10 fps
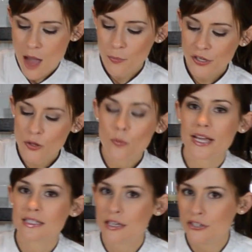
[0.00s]
And one of the
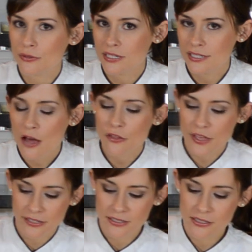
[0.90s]
ways that you can tell
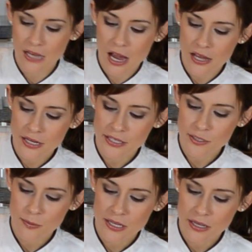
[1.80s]
that it's done
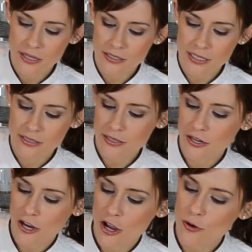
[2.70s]
is because it's
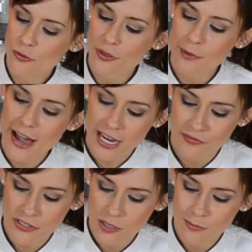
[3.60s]
going to coat the back
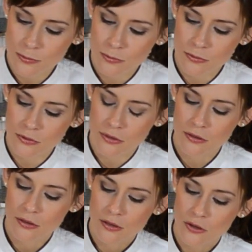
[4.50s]
of a
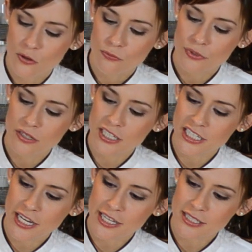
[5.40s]
spoon really
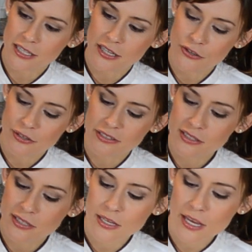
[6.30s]
nicely. You can
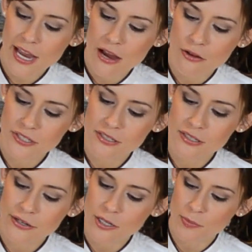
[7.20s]
see how
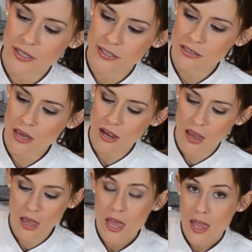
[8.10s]
syrupy it's
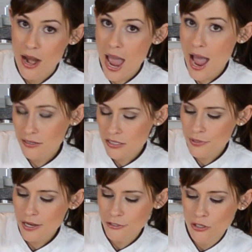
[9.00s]
getting. And as the
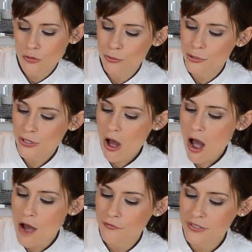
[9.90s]
reduction cools
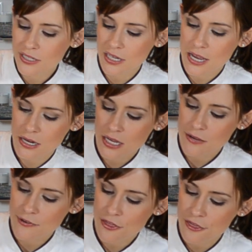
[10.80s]
off, it's going to get
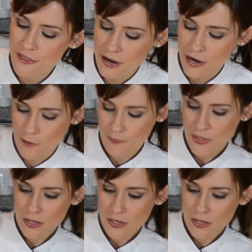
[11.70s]
even thicker.